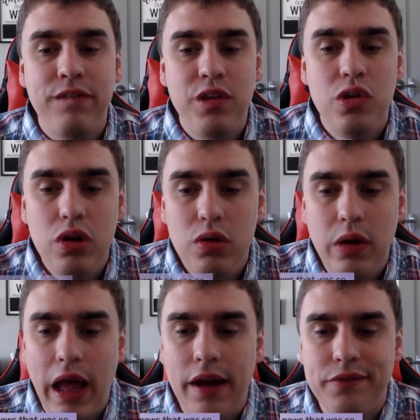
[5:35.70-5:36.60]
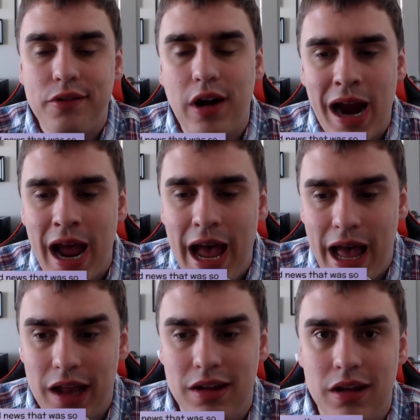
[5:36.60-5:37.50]
you ever
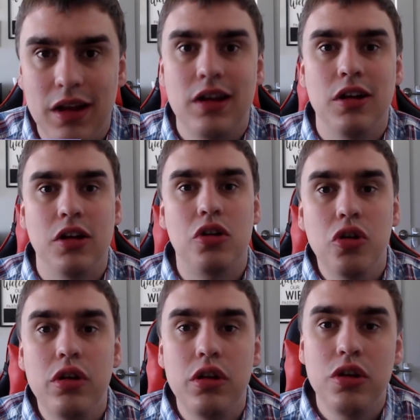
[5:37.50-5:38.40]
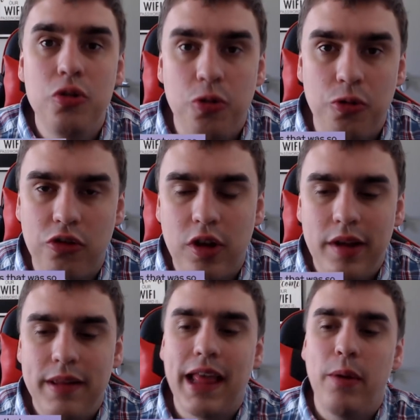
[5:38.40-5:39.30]
had good news
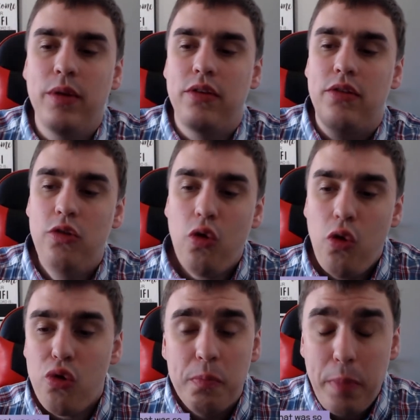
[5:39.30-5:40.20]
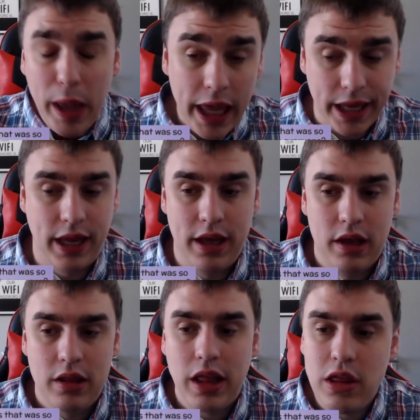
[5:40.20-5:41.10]
that was so big
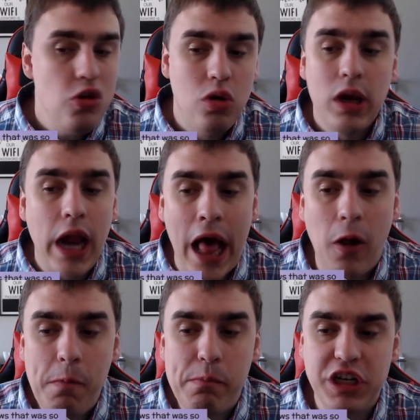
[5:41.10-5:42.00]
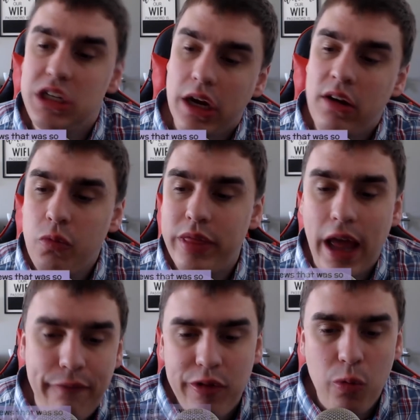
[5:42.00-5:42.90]
that you couldn't help but share it with
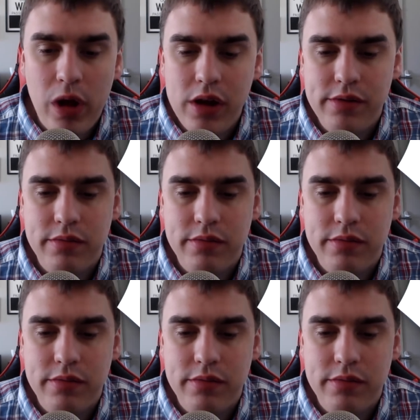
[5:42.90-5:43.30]
everyone?